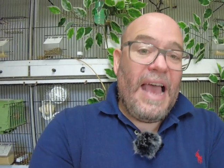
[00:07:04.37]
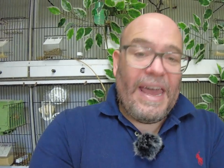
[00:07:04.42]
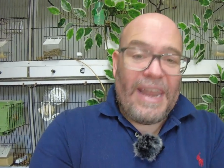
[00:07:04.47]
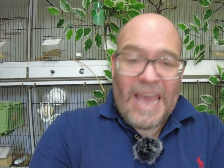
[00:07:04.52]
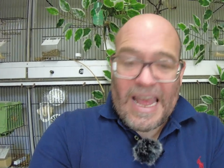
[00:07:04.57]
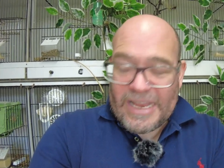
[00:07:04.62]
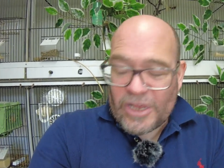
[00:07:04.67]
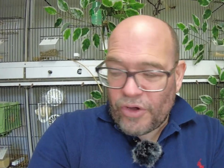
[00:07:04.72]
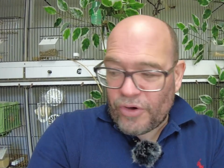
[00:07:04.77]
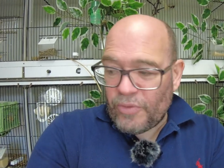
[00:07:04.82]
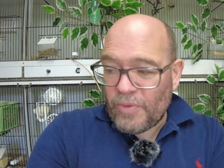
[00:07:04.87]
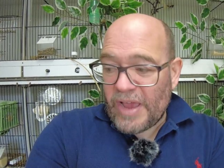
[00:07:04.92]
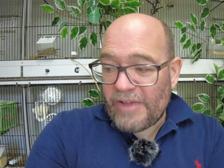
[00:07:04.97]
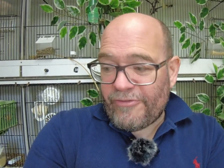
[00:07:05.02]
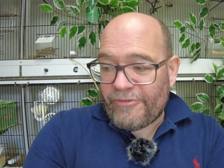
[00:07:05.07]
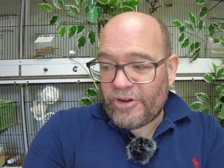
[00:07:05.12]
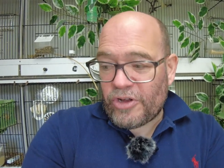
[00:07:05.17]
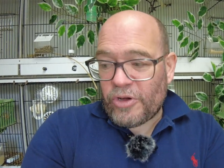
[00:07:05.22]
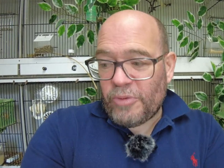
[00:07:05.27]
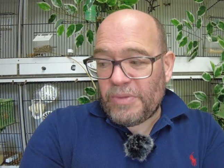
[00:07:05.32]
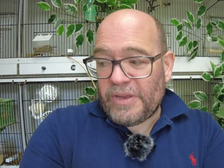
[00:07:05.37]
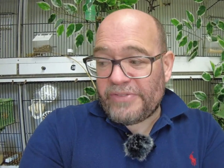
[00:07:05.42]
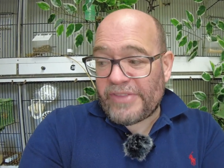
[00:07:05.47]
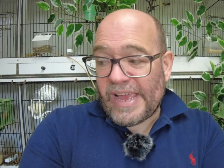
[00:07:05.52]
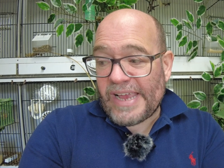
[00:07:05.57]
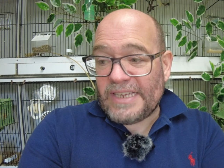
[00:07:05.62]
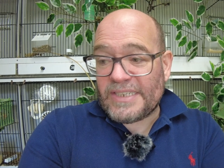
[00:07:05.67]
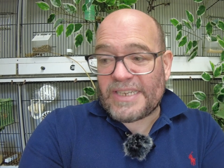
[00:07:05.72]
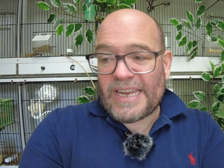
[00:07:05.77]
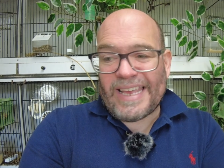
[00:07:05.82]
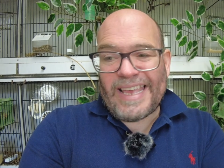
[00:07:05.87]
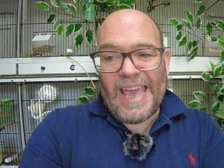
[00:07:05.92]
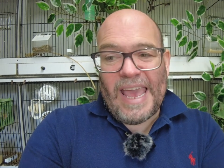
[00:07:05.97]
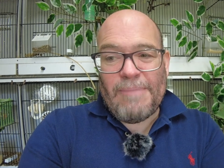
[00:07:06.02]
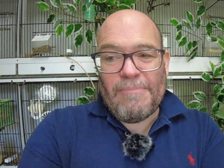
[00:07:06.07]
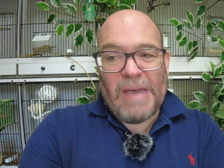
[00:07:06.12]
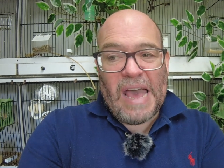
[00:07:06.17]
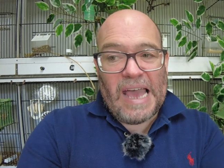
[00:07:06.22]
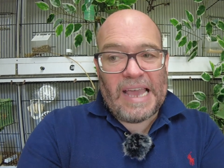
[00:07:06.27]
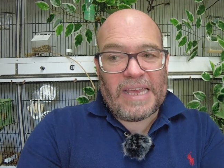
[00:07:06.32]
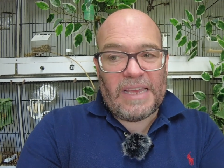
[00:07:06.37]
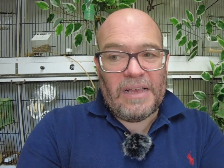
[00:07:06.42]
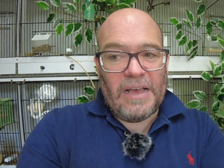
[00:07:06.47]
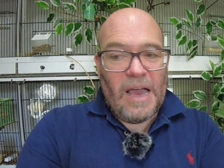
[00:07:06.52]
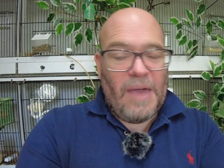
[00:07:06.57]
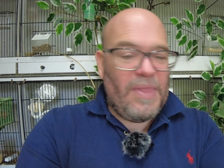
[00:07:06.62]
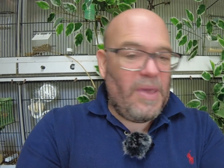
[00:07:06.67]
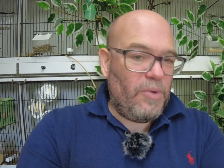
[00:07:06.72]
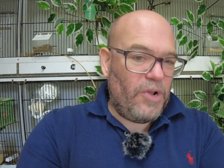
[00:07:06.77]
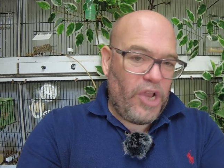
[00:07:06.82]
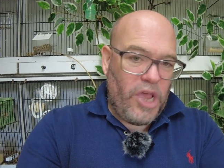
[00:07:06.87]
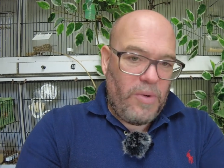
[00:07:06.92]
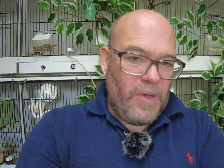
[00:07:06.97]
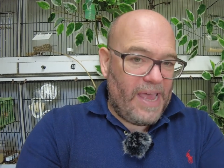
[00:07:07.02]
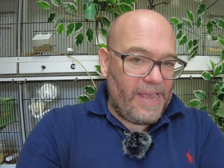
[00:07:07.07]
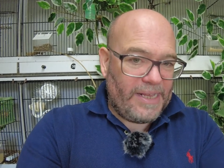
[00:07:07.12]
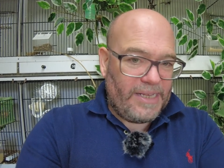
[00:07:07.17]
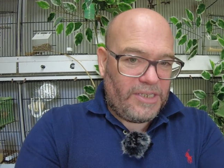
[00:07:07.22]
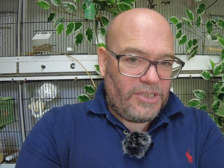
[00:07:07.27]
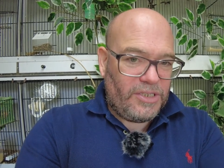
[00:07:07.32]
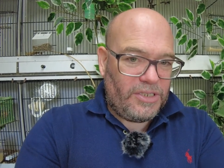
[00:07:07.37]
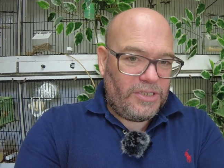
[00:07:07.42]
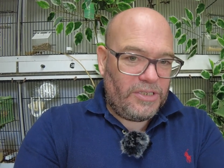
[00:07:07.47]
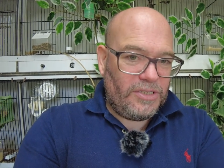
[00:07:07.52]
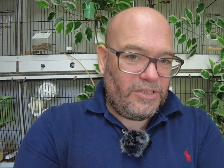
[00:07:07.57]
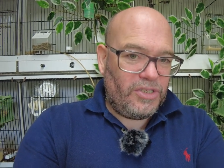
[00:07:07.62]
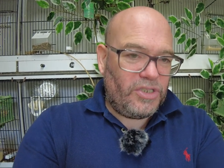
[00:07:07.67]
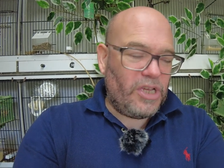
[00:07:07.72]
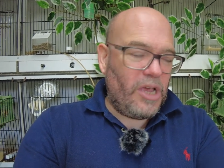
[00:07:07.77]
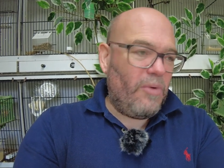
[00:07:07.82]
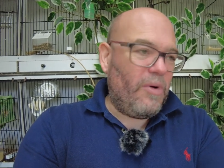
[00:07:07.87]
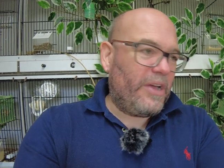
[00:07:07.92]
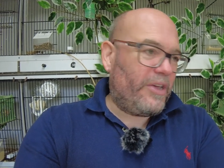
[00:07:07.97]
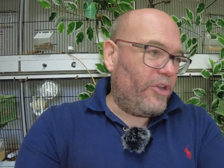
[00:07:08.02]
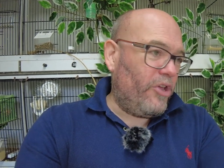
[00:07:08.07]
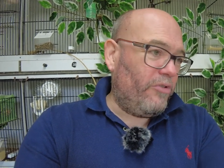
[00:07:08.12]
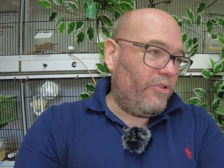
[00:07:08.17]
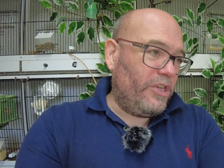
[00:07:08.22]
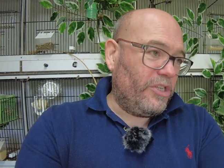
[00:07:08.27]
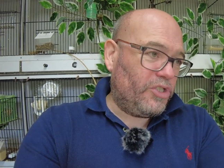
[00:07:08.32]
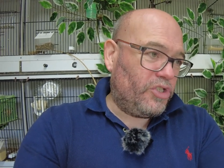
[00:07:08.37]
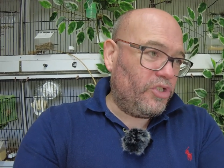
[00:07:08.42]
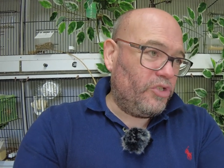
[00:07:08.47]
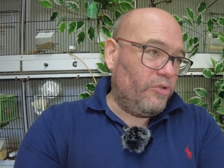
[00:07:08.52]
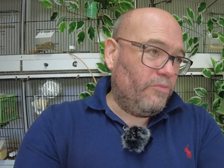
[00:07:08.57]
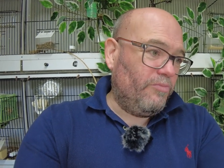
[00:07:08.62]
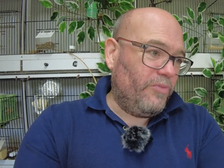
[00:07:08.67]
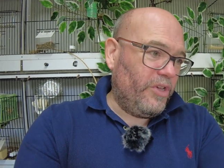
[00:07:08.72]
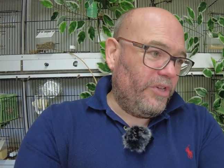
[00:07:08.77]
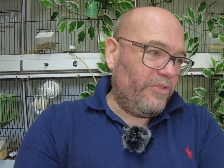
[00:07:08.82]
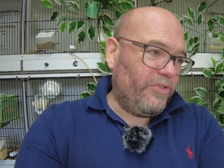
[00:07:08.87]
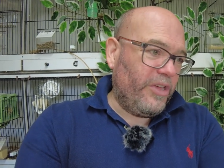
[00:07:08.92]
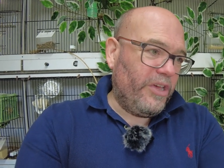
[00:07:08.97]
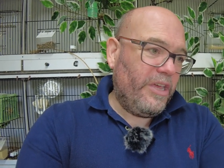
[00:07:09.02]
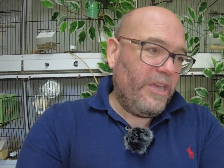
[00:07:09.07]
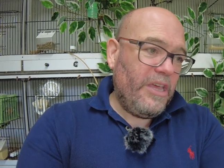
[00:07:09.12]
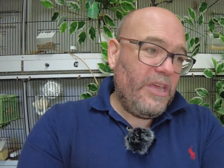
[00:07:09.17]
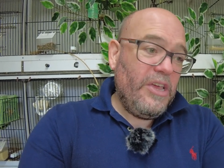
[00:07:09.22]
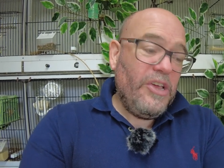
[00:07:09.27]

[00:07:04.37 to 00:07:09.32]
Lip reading: And I'd gone away for a couple of days, and I came back, and there were no eggs. So I can only assume that the